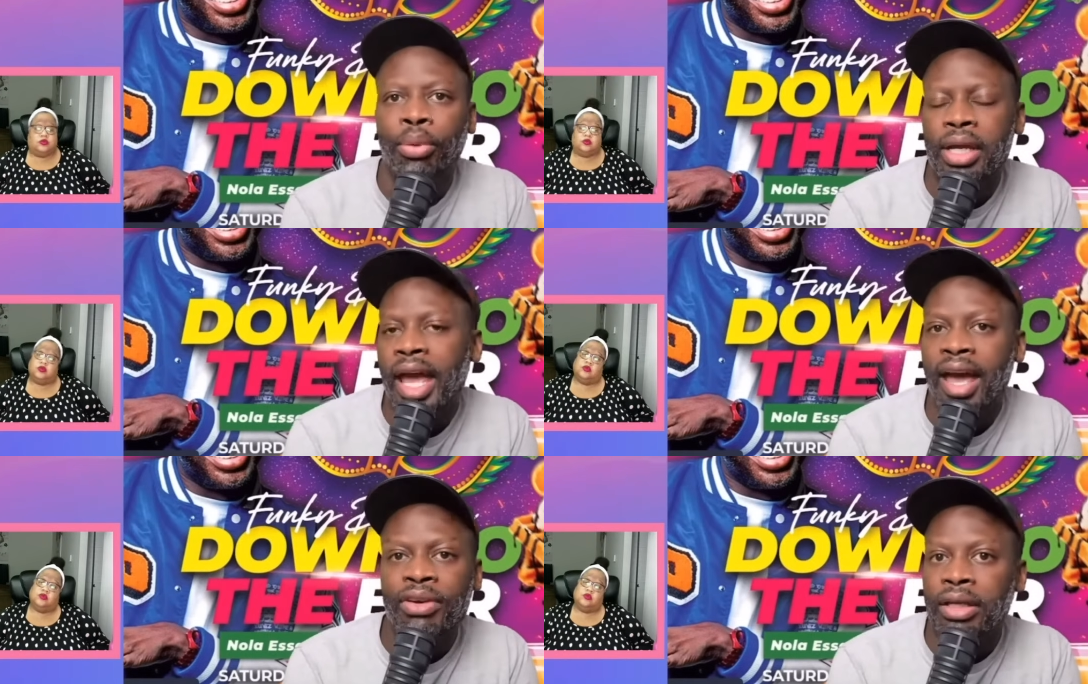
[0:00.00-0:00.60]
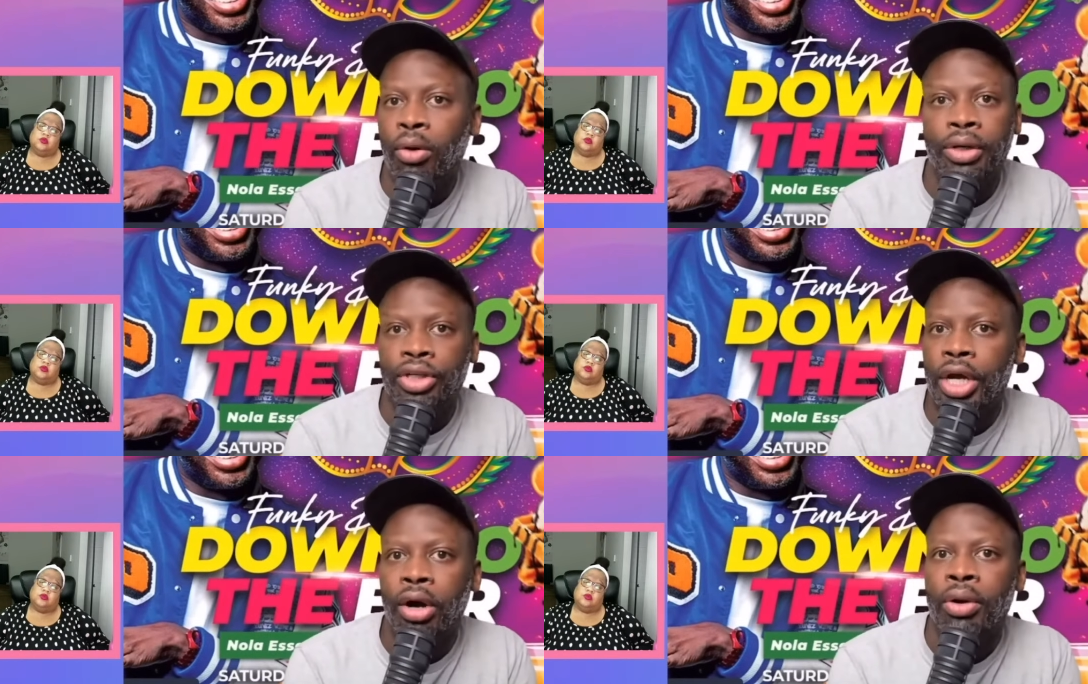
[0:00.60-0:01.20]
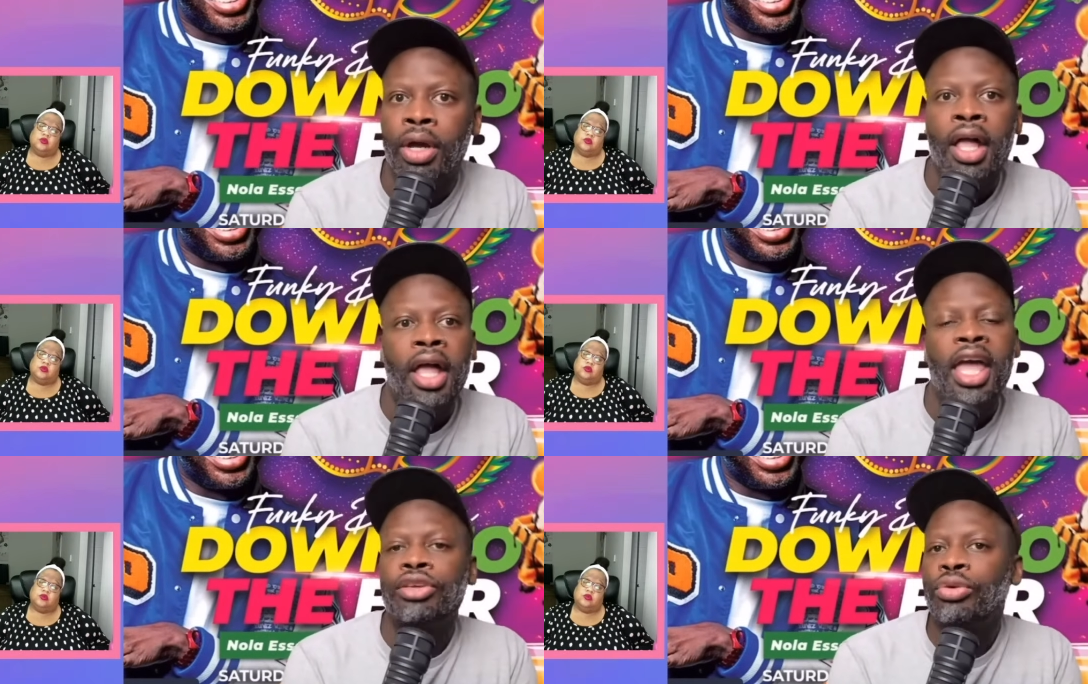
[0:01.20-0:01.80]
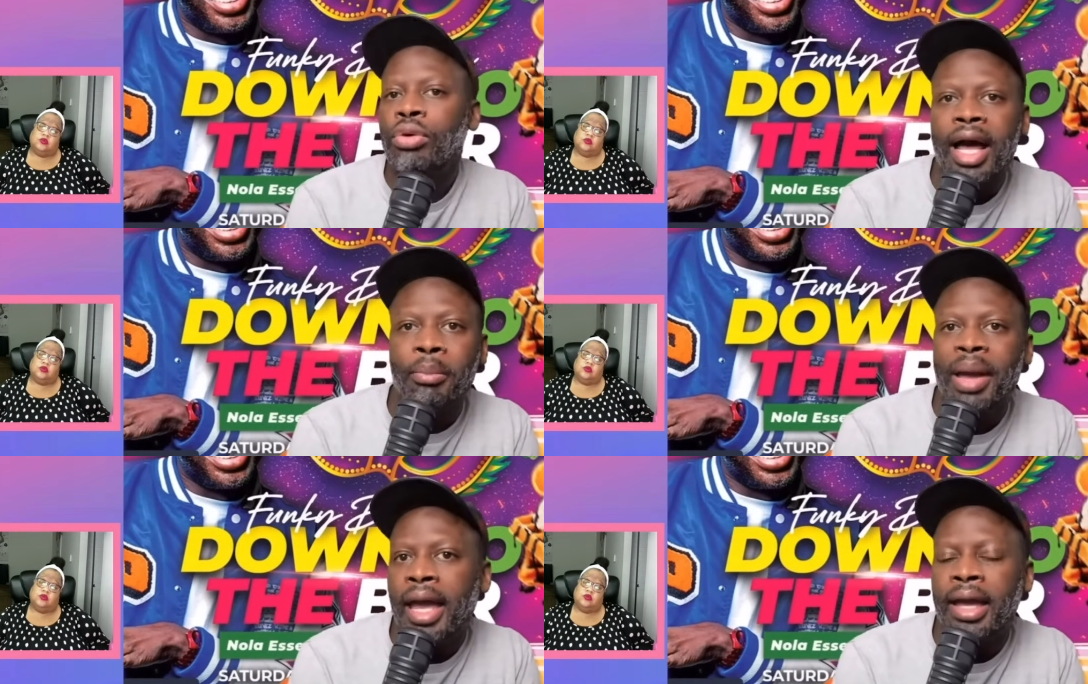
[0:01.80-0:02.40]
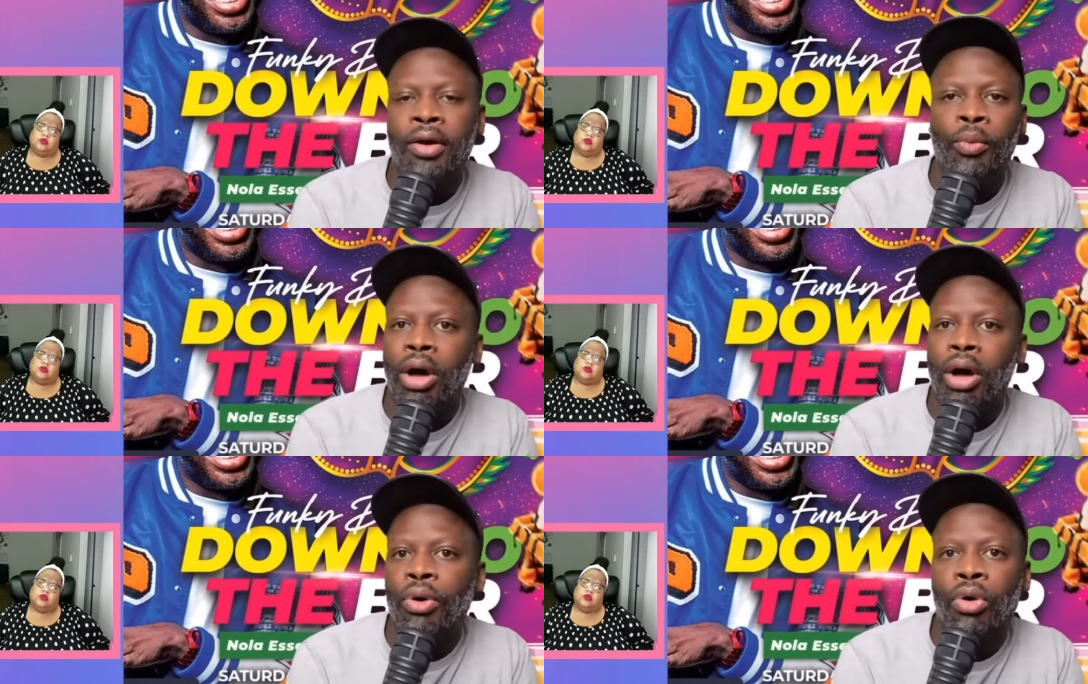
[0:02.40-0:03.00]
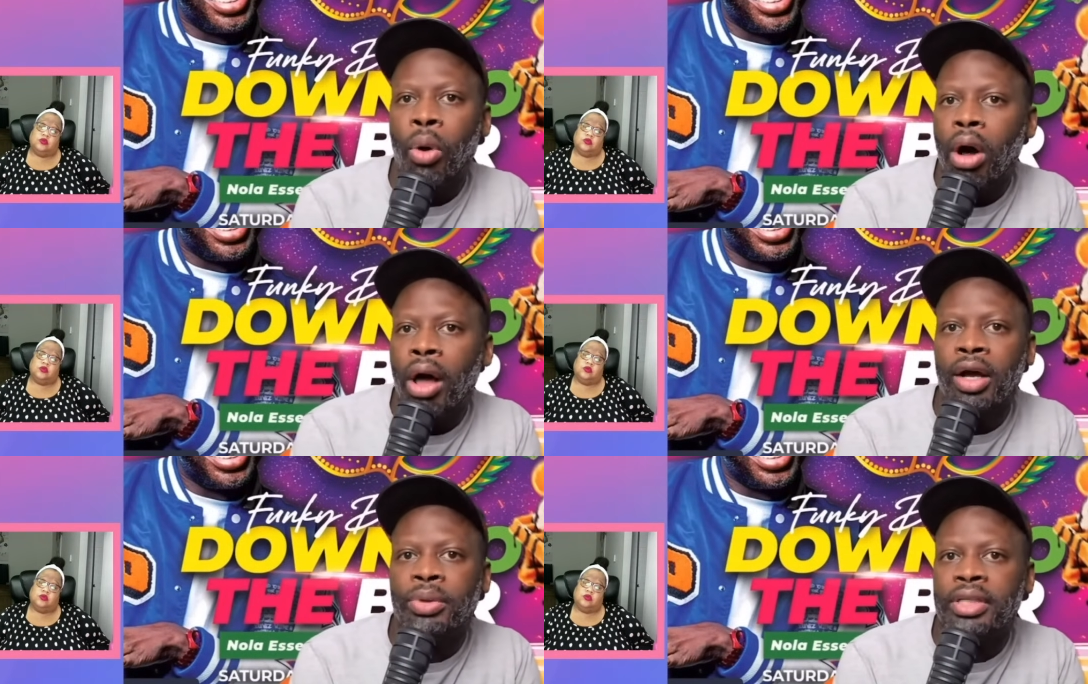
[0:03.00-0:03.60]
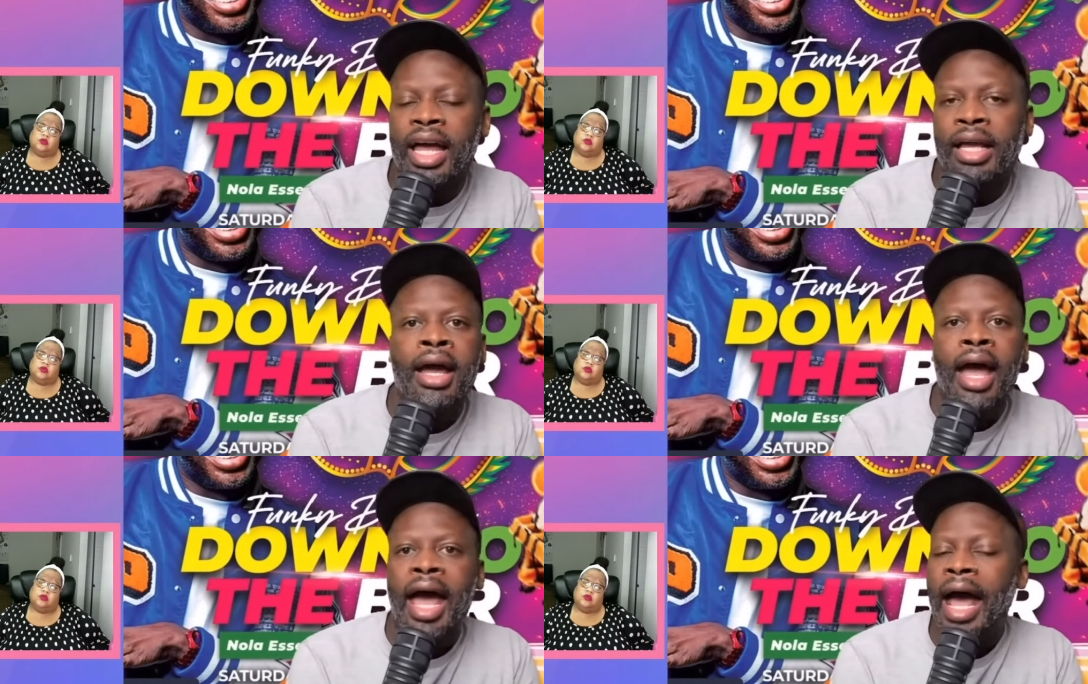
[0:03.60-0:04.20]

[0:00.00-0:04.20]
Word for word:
Speaker 1: to bring Heavenly on the show and you got mad and went off on Quad and was like,